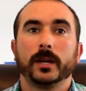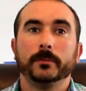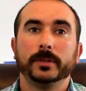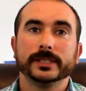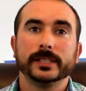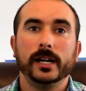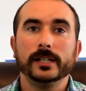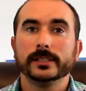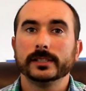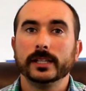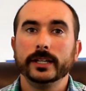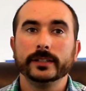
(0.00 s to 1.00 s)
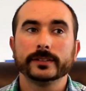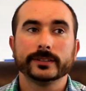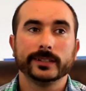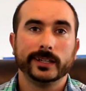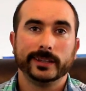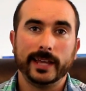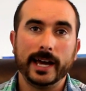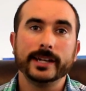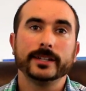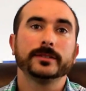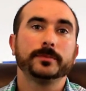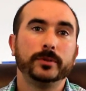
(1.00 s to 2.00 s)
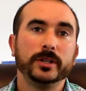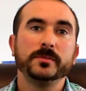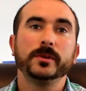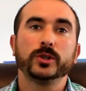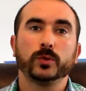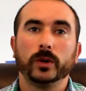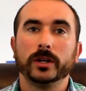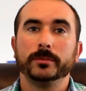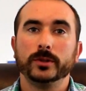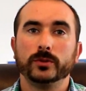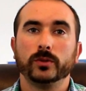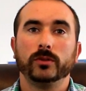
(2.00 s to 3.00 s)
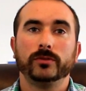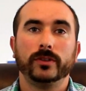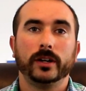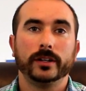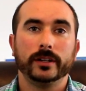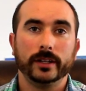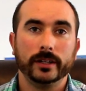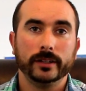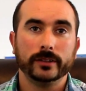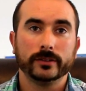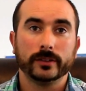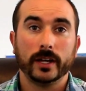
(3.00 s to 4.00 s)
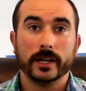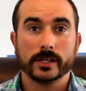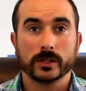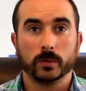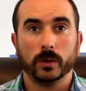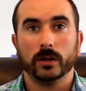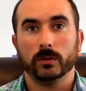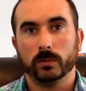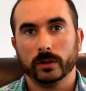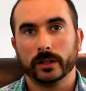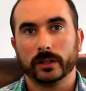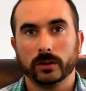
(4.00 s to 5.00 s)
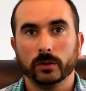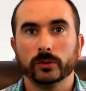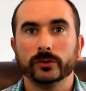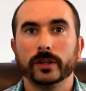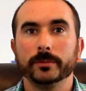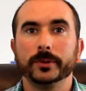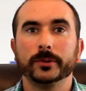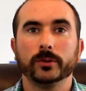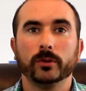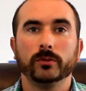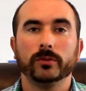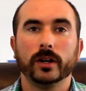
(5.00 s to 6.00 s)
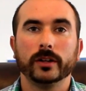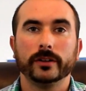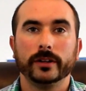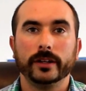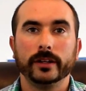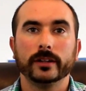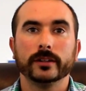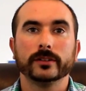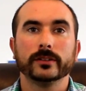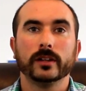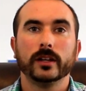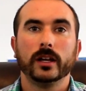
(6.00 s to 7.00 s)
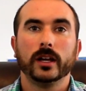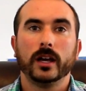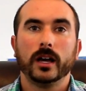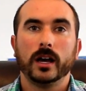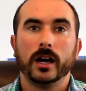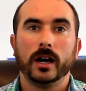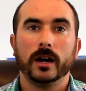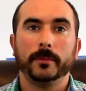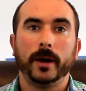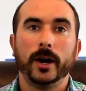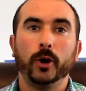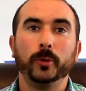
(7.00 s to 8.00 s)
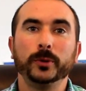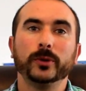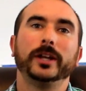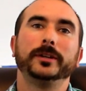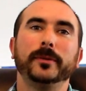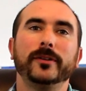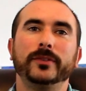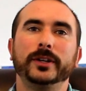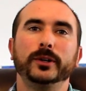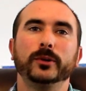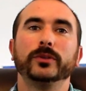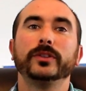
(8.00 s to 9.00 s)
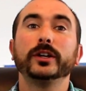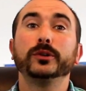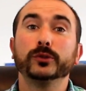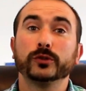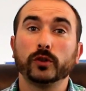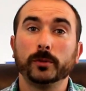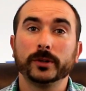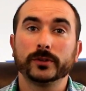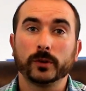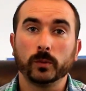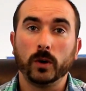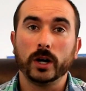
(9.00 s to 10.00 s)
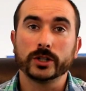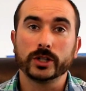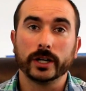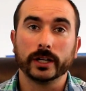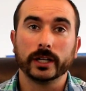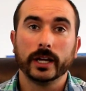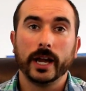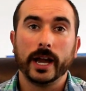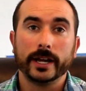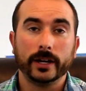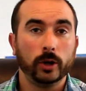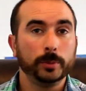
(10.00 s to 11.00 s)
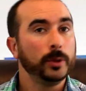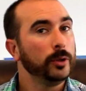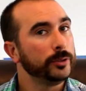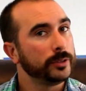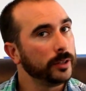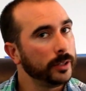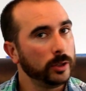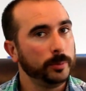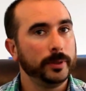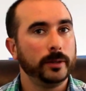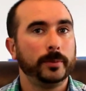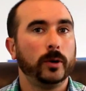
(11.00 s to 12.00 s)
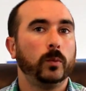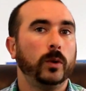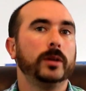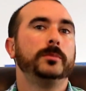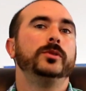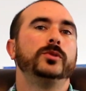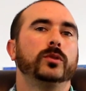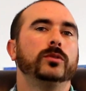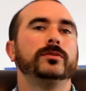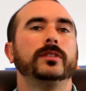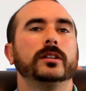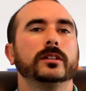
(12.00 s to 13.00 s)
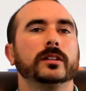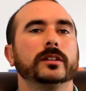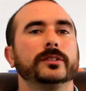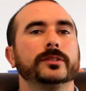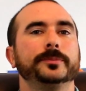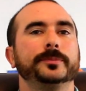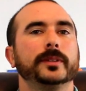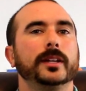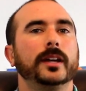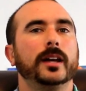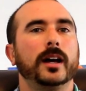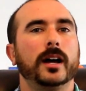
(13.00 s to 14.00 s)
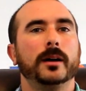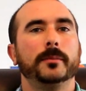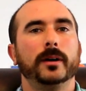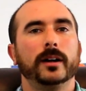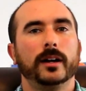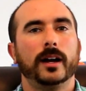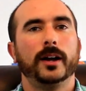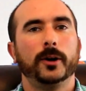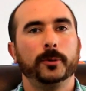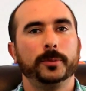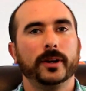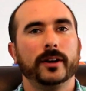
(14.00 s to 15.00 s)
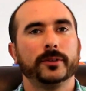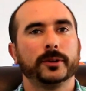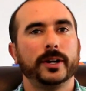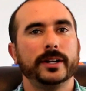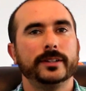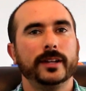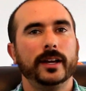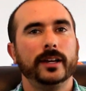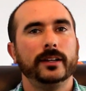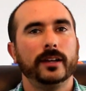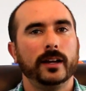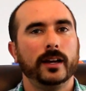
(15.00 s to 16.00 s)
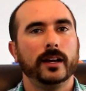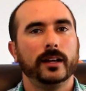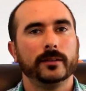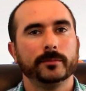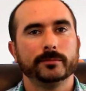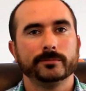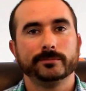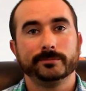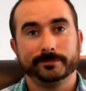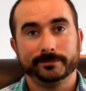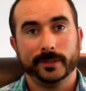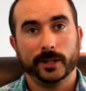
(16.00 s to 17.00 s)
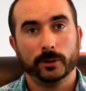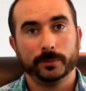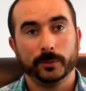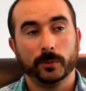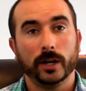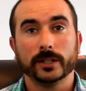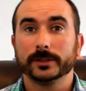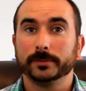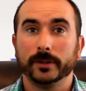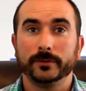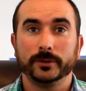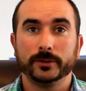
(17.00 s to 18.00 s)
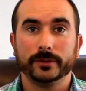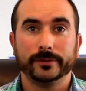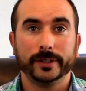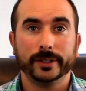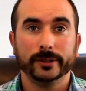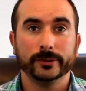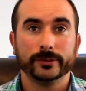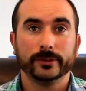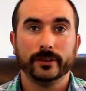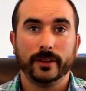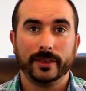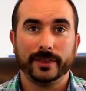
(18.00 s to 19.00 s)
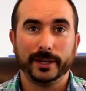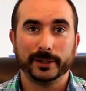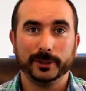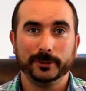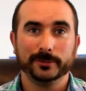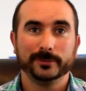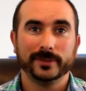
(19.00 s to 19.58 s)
Besides this, that is pretty much what a mutual fund is, as well what a closed-end mutual fund is. I hope you liked my video. Thank you so much for watching, and I hope you learned a little bit about what a mutual fund is. I hope you have a great day, and I hope you watch my future videos. Thank you.